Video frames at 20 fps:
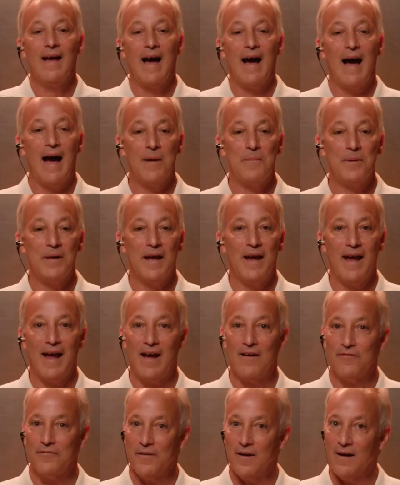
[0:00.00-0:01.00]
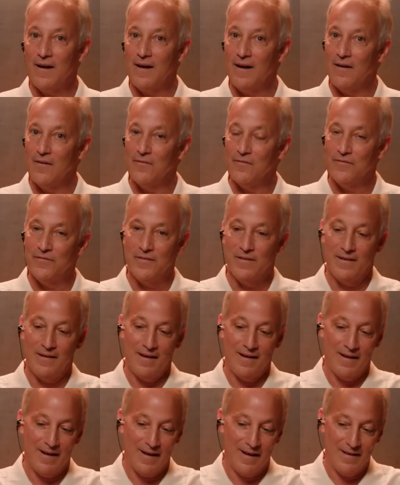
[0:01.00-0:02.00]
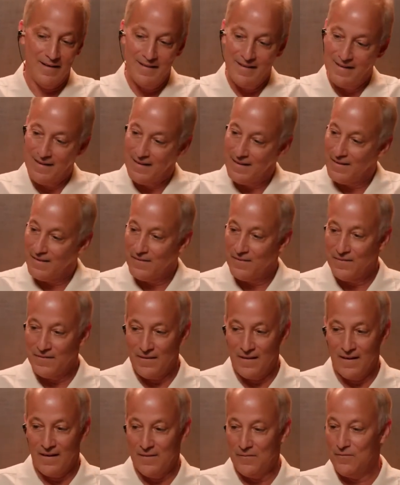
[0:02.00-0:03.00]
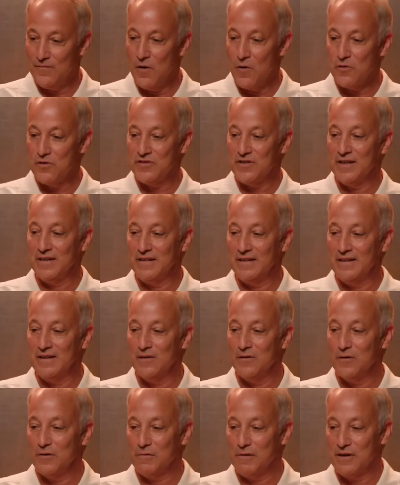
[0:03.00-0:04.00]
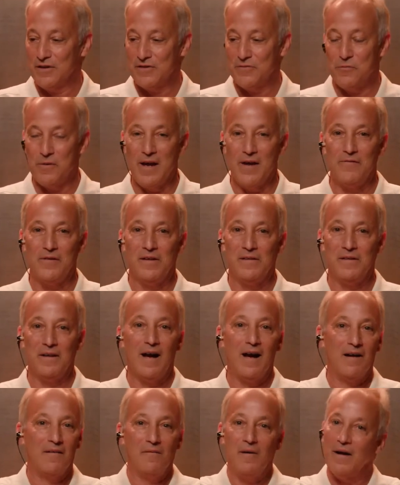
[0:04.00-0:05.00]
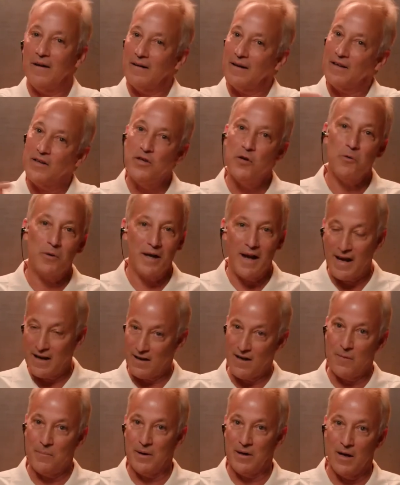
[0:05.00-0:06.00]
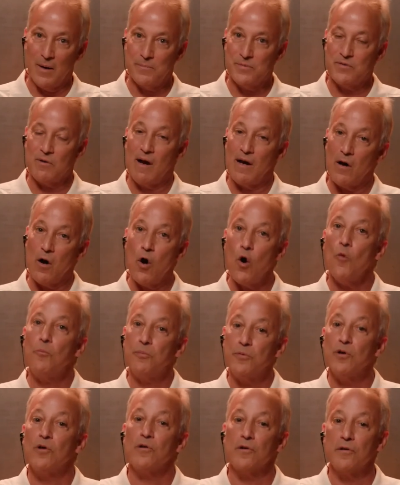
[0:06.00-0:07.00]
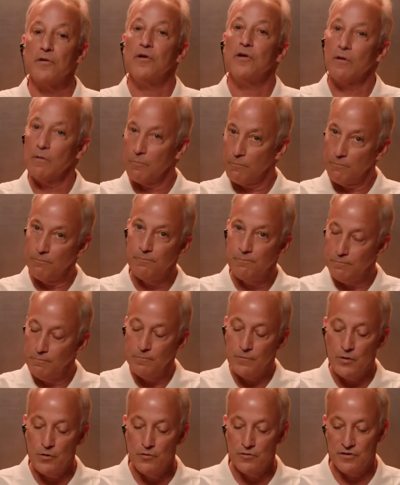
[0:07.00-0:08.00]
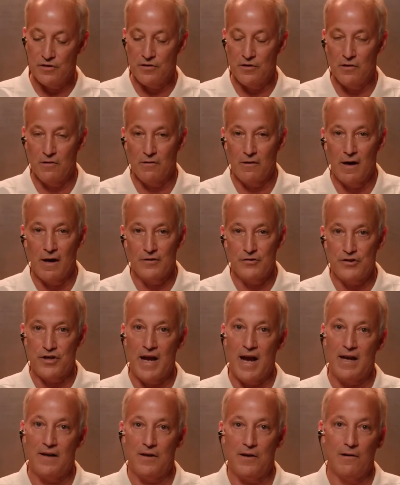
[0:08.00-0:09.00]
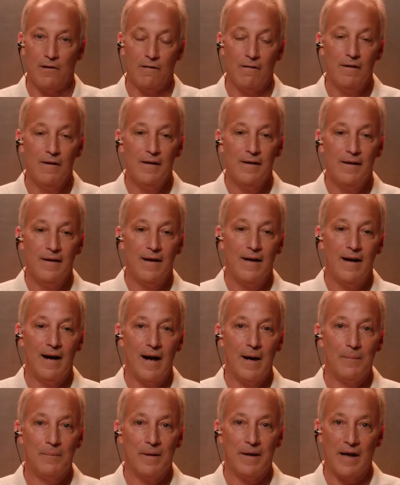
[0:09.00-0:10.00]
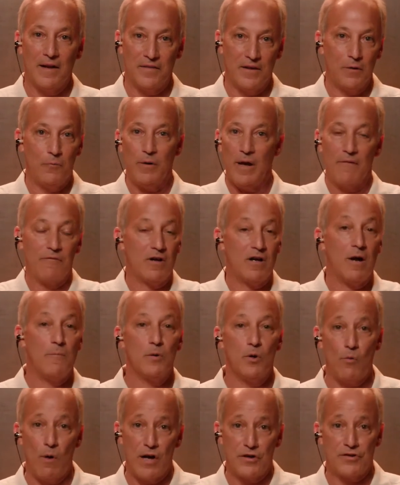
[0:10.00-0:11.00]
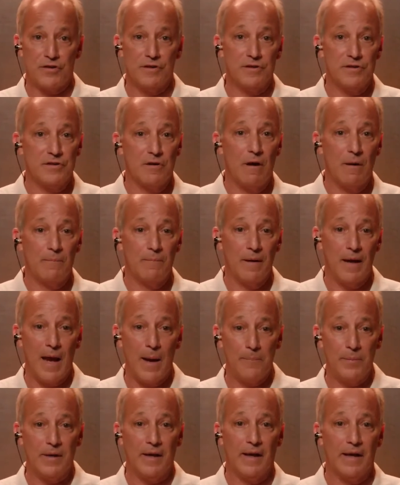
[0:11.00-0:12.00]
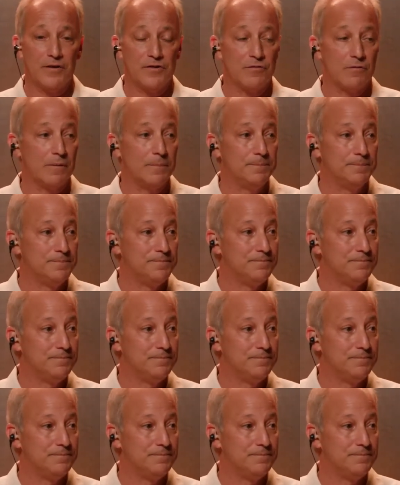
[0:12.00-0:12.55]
On behalf of the folks at Gilchrist, we have a Q&A coming up, so I hope you're using your chat here. And I think we have a couple questions, so I'm happy to answer them.